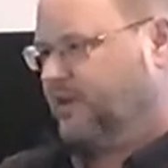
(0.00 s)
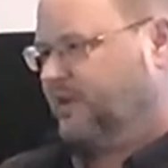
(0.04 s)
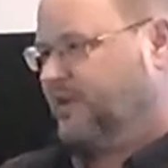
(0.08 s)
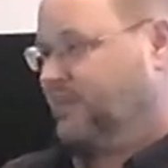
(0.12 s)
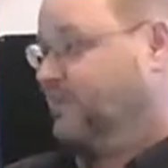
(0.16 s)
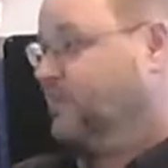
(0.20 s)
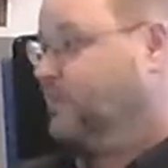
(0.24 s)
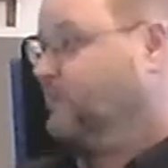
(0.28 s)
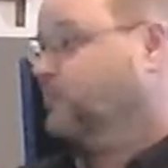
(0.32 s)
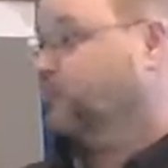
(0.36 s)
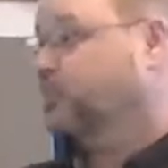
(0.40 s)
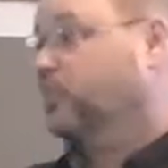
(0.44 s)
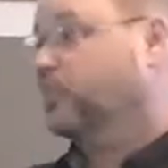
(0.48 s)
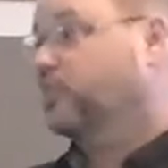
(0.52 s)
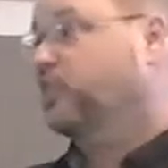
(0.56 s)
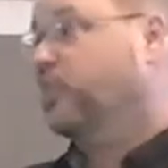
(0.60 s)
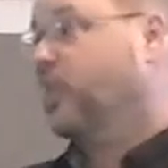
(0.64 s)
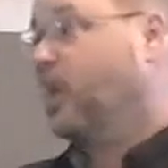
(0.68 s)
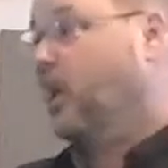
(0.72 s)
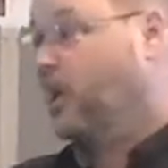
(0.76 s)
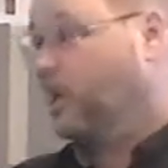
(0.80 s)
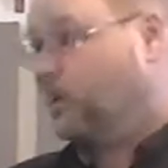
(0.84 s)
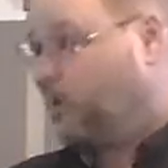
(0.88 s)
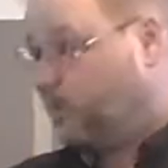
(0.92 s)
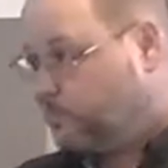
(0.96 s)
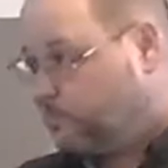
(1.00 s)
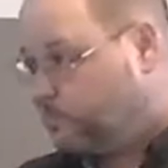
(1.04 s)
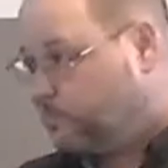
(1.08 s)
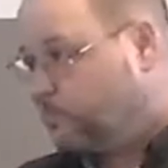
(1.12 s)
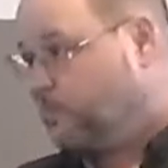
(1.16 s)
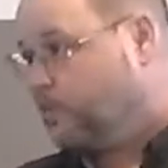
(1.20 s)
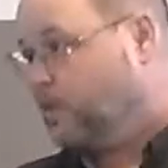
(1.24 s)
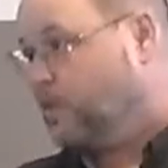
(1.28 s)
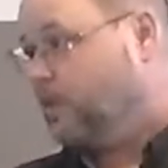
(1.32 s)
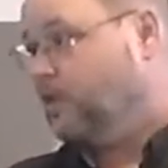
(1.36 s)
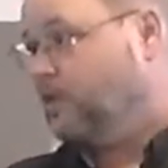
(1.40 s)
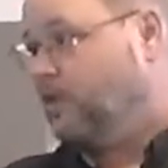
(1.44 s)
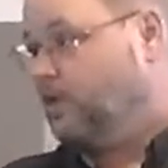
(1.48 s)
the, the dung.
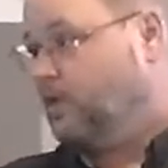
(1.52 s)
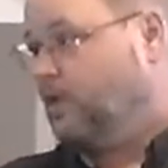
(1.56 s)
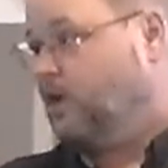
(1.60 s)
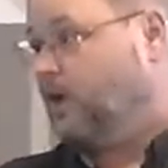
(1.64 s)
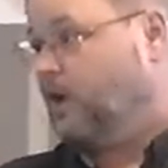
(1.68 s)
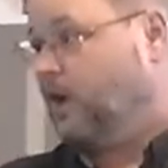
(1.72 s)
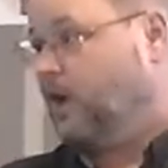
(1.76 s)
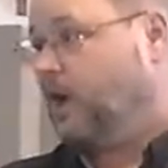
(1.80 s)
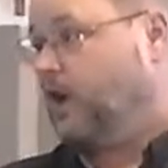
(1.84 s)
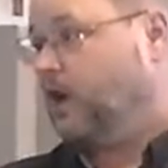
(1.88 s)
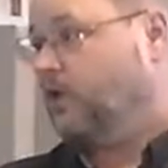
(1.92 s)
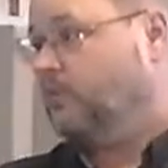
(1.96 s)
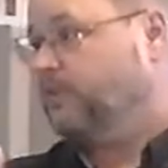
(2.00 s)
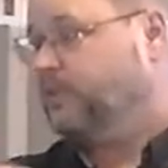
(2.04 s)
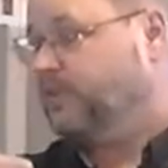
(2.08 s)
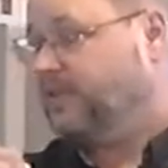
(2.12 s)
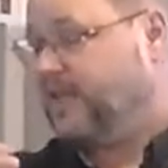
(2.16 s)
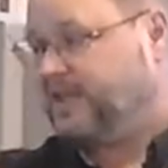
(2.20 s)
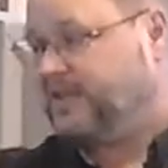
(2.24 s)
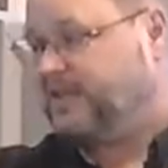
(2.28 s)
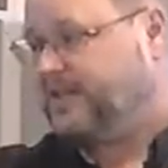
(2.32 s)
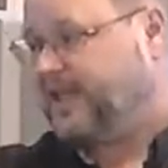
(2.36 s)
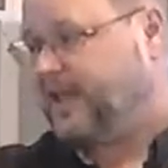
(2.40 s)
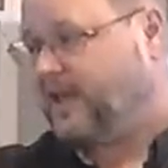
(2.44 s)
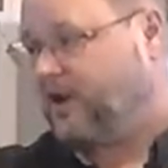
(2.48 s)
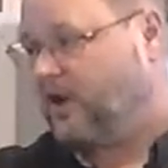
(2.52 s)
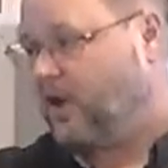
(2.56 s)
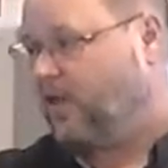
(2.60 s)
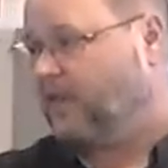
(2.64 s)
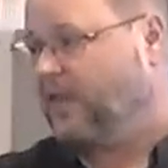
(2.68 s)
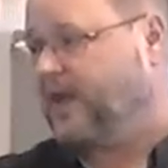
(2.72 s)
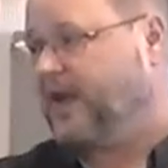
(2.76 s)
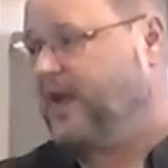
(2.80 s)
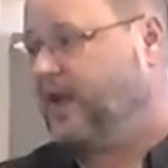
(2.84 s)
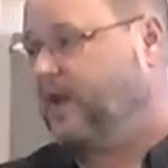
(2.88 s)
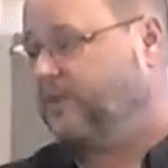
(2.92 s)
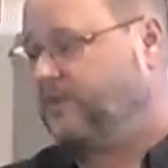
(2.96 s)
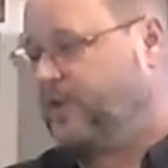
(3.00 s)
Um, they take all
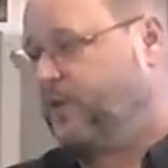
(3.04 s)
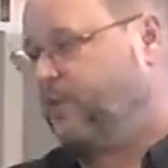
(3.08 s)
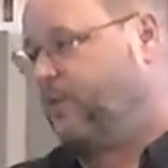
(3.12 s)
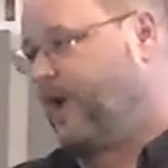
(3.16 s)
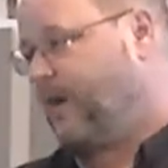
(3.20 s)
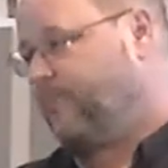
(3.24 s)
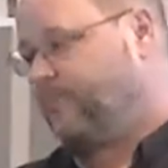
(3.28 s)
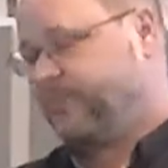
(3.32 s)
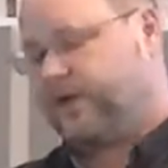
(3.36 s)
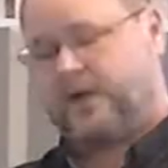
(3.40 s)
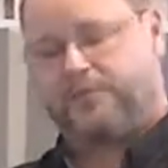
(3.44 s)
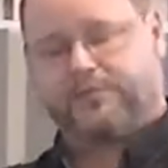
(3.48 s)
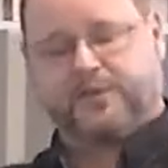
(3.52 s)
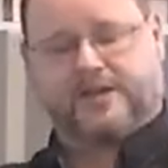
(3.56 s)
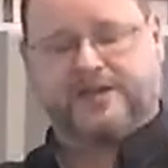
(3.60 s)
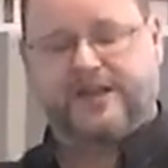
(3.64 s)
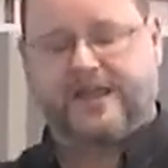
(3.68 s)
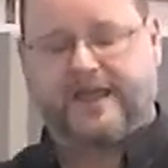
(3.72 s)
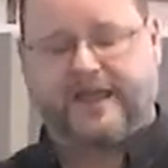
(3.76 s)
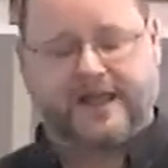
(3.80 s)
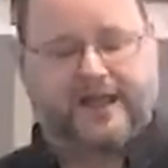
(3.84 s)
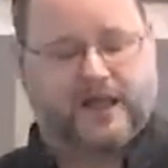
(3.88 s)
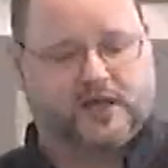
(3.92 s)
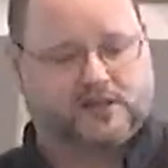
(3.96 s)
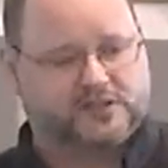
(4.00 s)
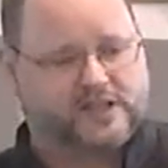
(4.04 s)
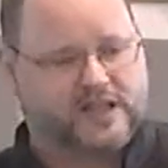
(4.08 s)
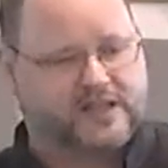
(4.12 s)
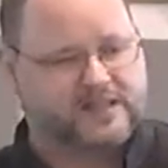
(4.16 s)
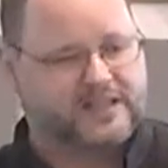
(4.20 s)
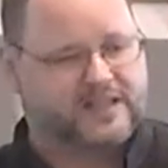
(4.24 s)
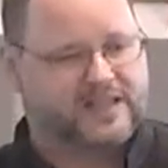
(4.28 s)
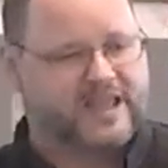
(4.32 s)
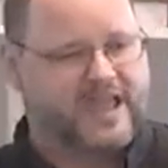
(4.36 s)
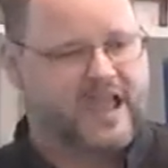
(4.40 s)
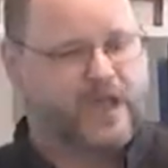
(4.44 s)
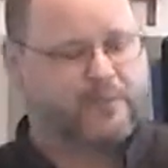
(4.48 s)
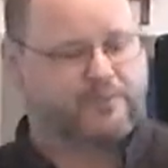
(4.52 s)
that up, they wrap it up, they take it outside
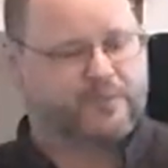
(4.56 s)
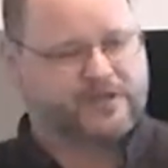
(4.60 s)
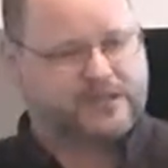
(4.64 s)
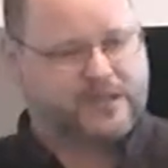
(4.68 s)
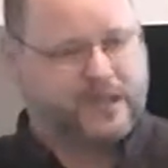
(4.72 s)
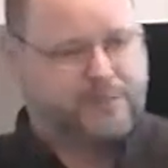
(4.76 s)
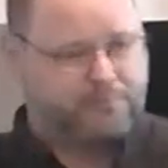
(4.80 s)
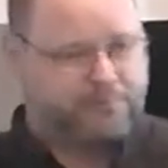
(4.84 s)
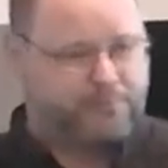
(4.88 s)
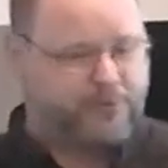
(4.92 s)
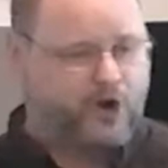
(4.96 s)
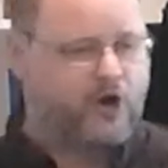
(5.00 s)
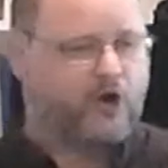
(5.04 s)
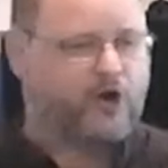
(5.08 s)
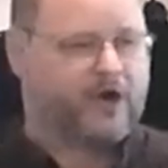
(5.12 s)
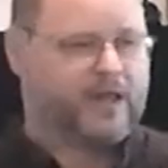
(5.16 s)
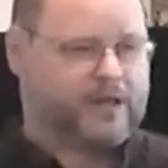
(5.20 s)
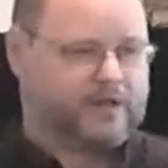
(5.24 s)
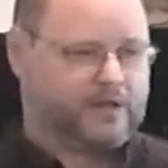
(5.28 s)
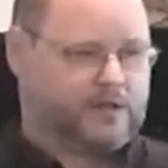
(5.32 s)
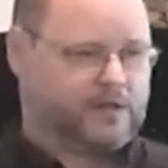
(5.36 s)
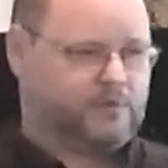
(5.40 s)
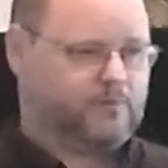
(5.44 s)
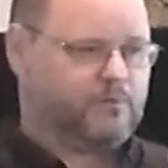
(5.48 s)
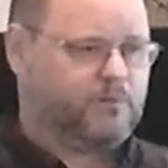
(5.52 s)
the camp, and they burn it.